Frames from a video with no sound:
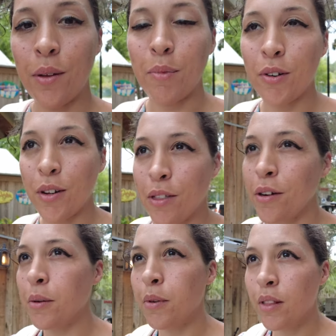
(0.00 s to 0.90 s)
I'm turning
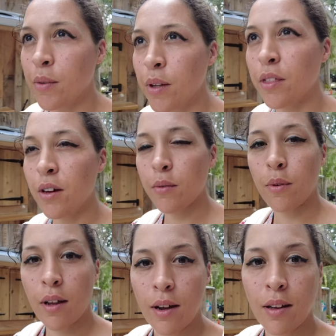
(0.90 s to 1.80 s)
31, so I thought
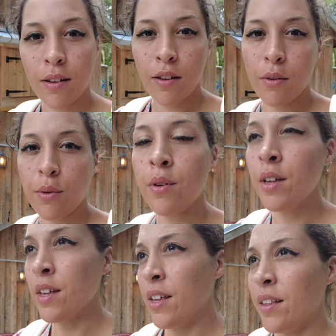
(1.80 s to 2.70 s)
why not go
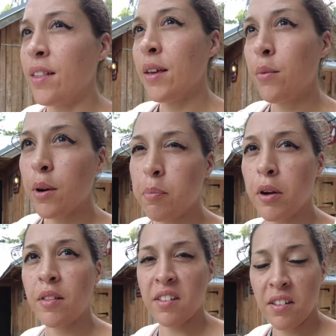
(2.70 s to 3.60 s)
see what
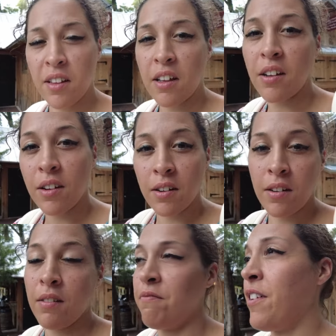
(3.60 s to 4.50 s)
Ponce de Leon
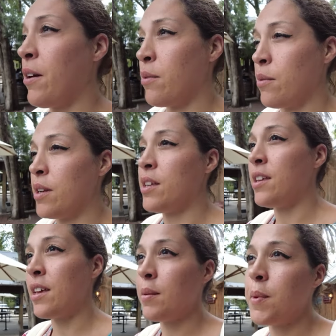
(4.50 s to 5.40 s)
found when he
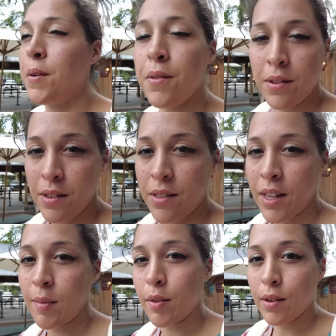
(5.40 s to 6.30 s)
came here and
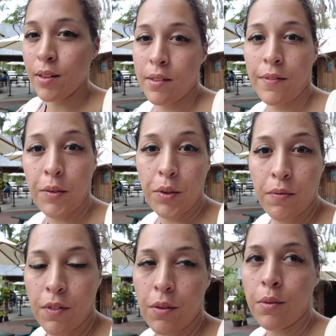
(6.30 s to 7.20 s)
labeled it the
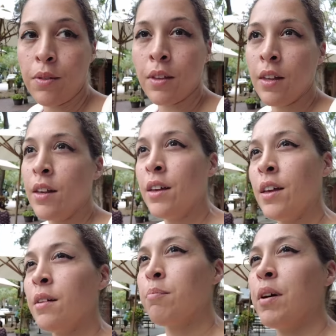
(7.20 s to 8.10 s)
Fountain of Youth.
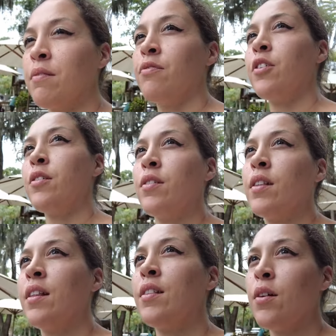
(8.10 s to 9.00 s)
But first,
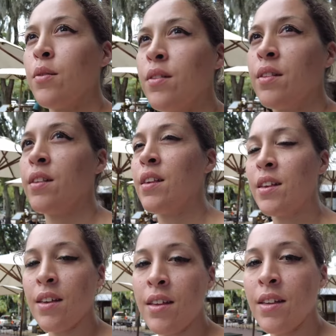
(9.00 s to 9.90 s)
let's go
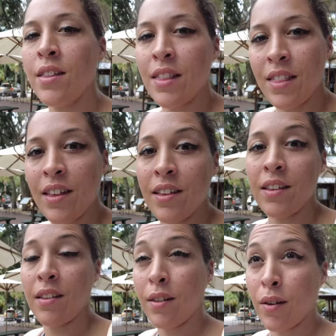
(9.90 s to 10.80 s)
see
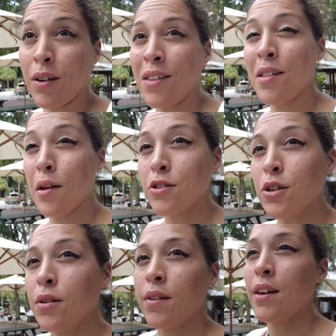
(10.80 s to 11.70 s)
this
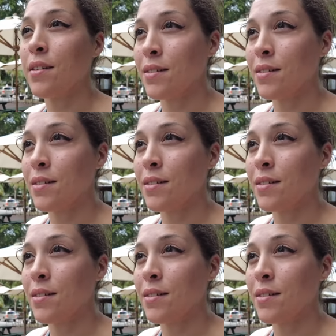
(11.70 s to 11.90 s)
archaeological site.